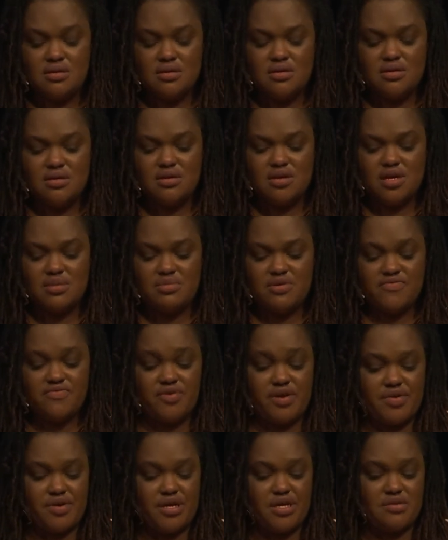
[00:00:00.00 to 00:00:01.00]
I'm a
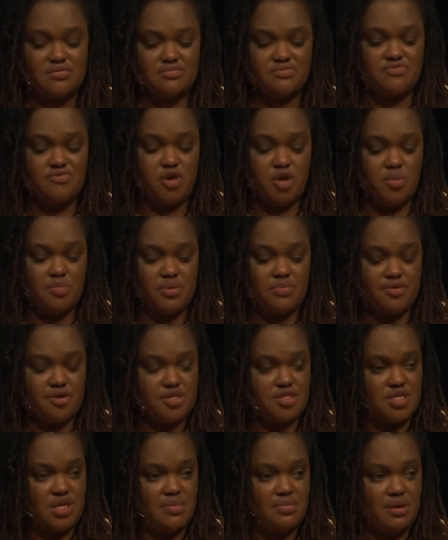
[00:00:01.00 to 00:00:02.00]
very open
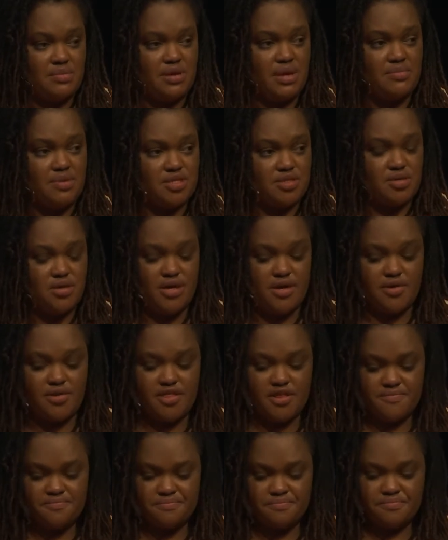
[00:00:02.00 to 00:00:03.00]
person about my mental
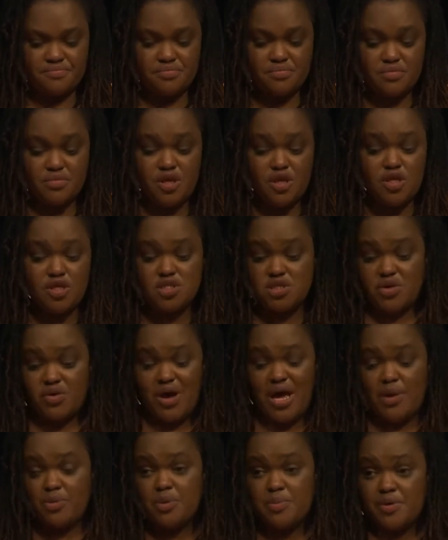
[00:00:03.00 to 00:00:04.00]
health, so
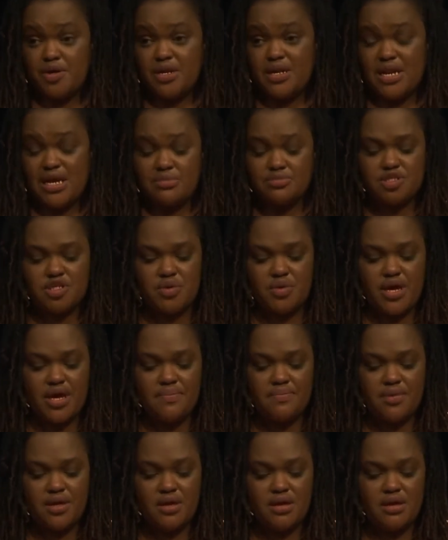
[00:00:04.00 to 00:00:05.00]
I will put a name to it:
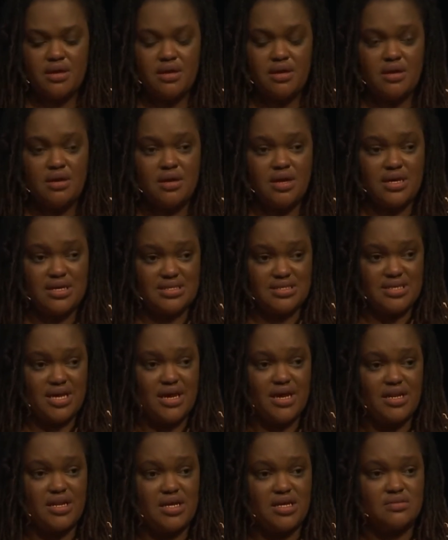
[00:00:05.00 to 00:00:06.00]

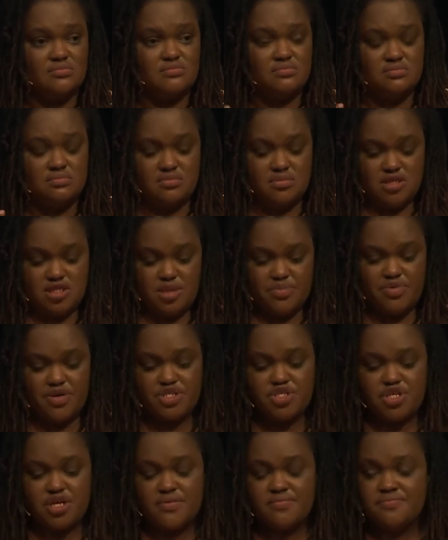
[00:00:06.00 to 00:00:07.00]
anxiety and
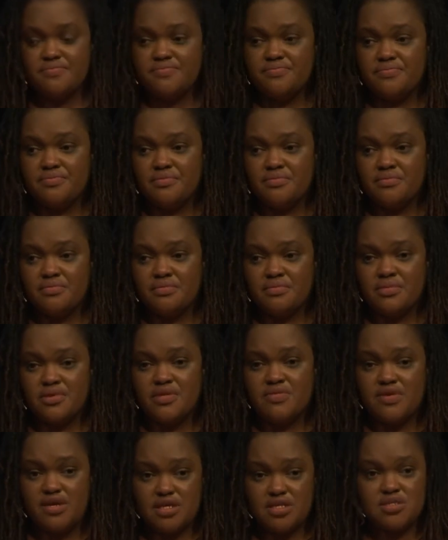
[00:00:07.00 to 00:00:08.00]
depression.
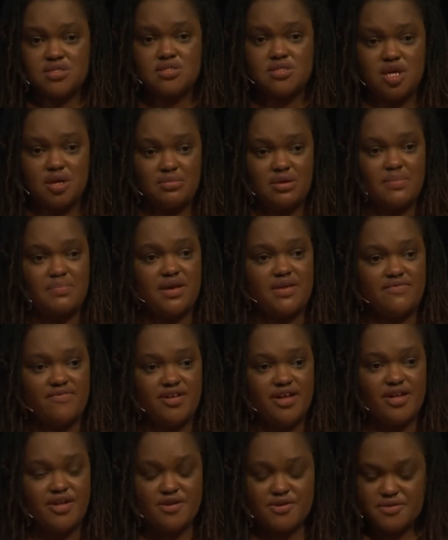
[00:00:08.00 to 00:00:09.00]
These are my
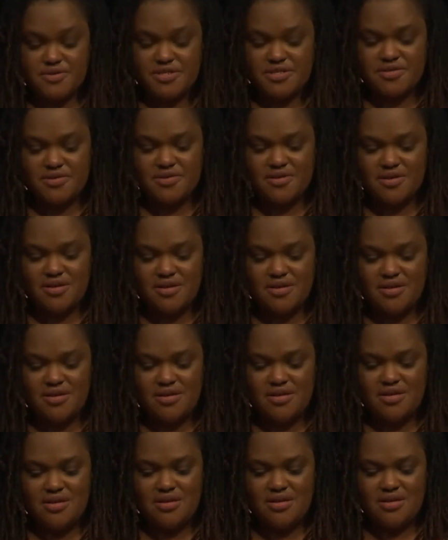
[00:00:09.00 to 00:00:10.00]
bedfellows.
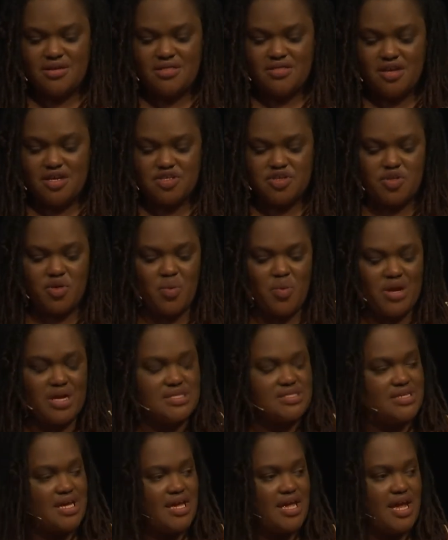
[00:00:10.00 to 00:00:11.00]
These are the
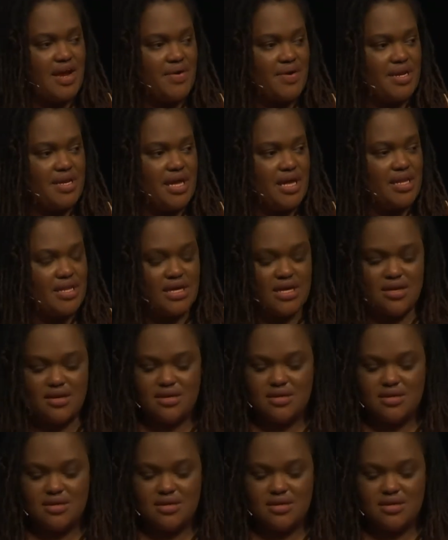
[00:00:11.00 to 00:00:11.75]
weights I carry daily.